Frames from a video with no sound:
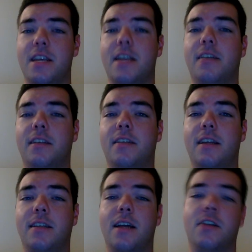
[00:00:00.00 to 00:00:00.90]
easily
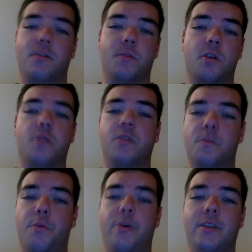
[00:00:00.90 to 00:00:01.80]
take down some Ghost
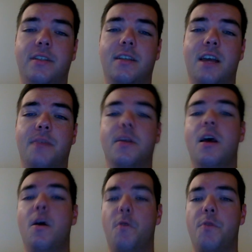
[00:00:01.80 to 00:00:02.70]
and Poison types
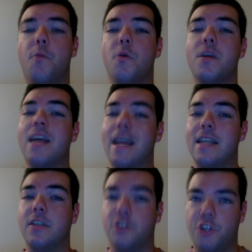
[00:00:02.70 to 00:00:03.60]
with Morty and
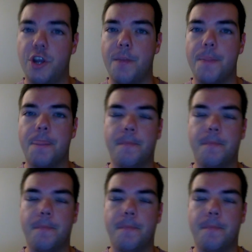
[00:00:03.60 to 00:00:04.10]
his gym.